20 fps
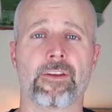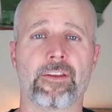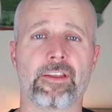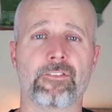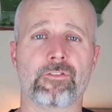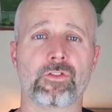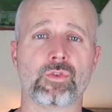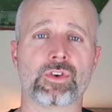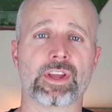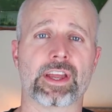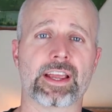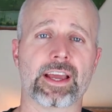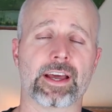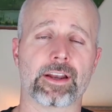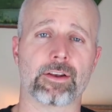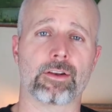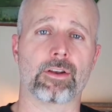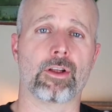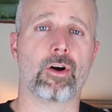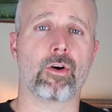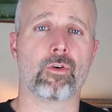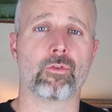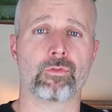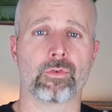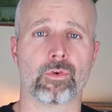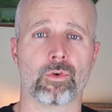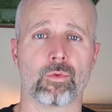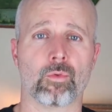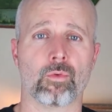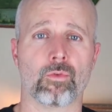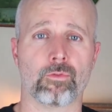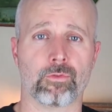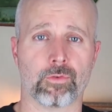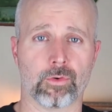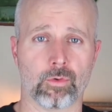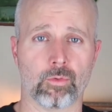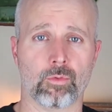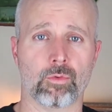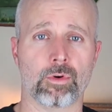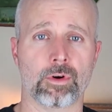If you take out a loan
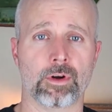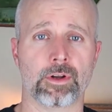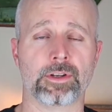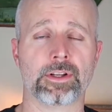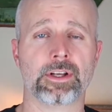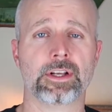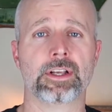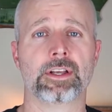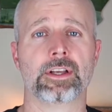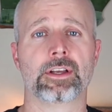for one,